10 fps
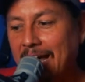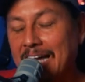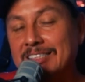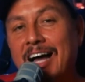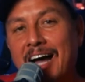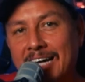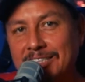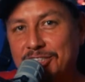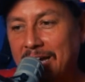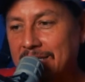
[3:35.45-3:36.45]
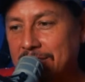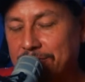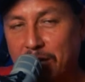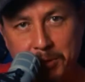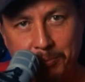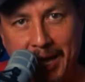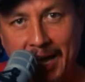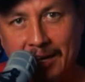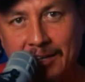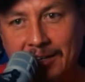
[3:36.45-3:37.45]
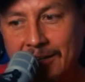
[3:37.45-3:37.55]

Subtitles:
has a high chance of coming back.